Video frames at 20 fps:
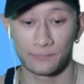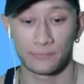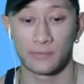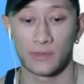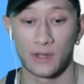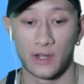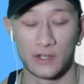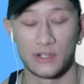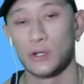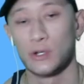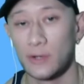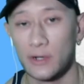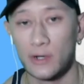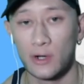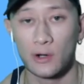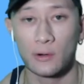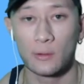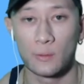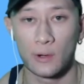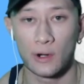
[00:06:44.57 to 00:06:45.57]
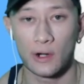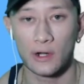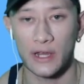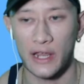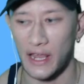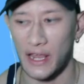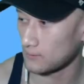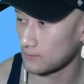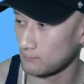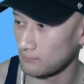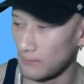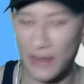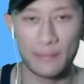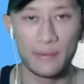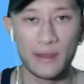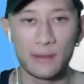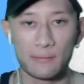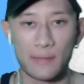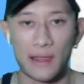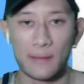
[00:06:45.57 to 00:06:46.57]
doing her work, and
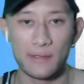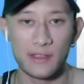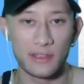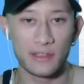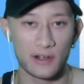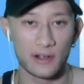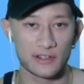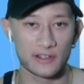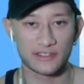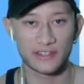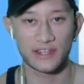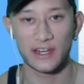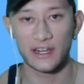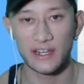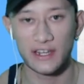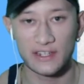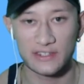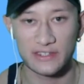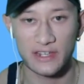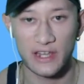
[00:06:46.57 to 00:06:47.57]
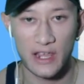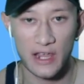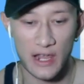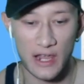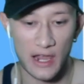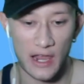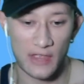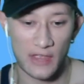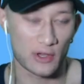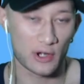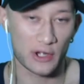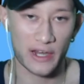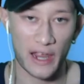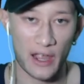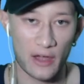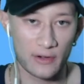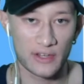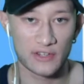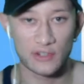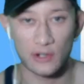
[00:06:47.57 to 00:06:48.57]
maybe their cities and their
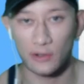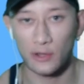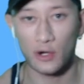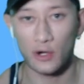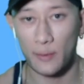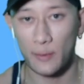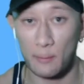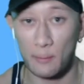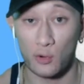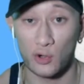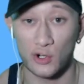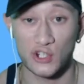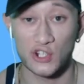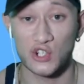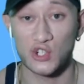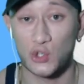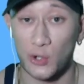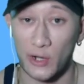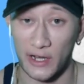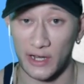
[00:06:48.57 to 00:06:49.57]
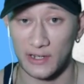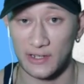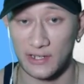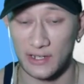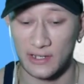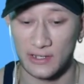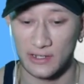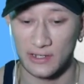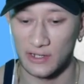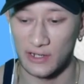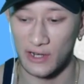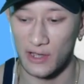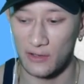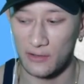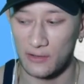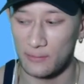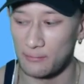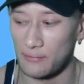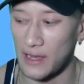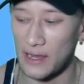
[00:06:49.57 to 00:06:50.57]
counties are a little bit more strict, you know?
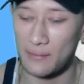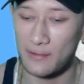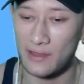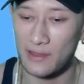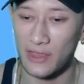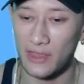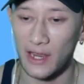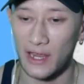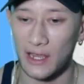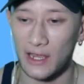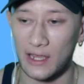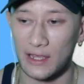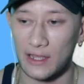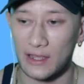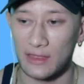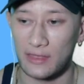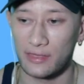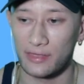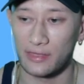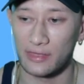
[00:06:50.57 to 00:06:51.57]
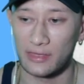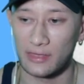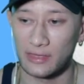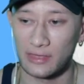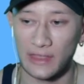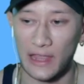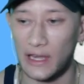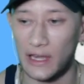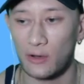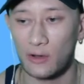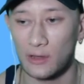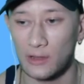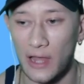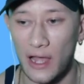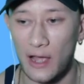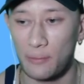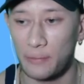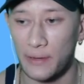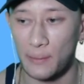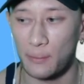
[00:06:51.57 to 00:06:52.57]
Maybe they don't allow
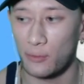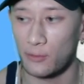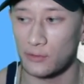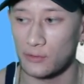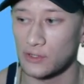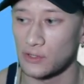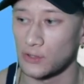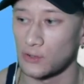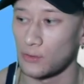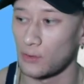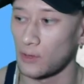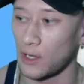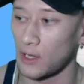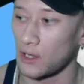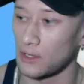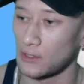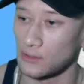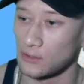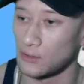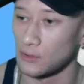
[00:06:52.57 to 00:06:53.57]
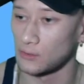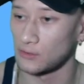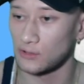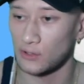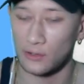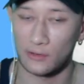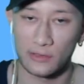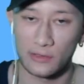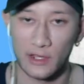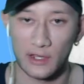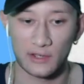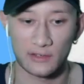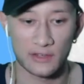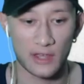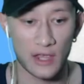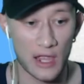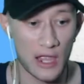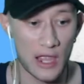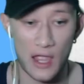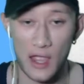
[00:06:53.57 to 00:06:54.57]
people to do certain things.
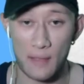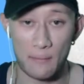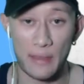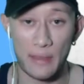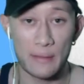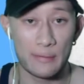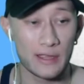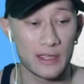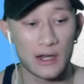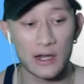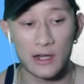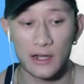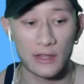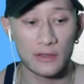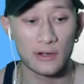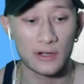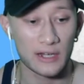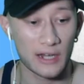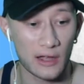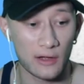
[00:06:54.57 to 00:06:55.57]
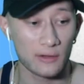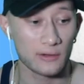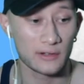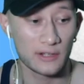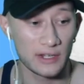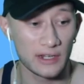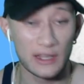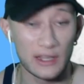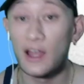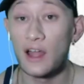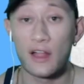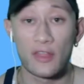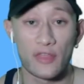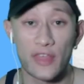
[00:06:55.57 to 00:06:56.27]
Maybe in another county, they